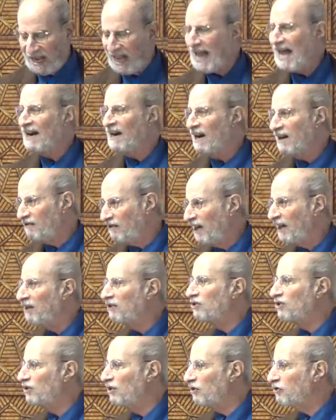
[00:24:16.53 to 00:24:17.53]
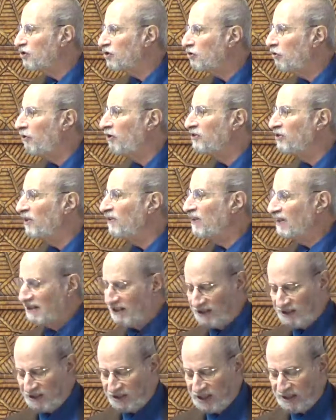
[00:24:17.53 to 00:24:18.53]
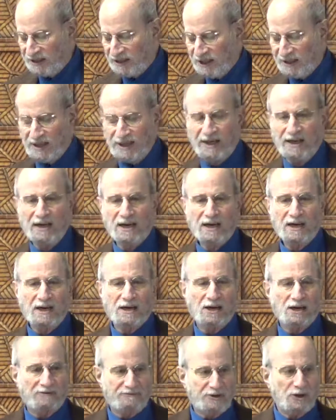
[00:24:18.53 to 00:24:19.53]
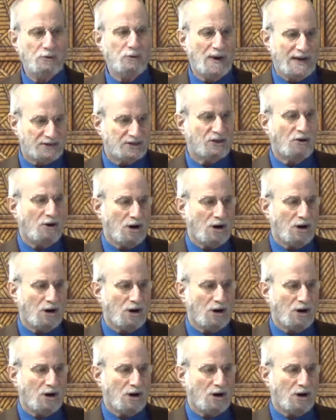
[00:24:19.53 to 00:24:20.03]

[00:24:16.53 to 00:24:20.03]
and I think it's an assault on the dignity of U.S.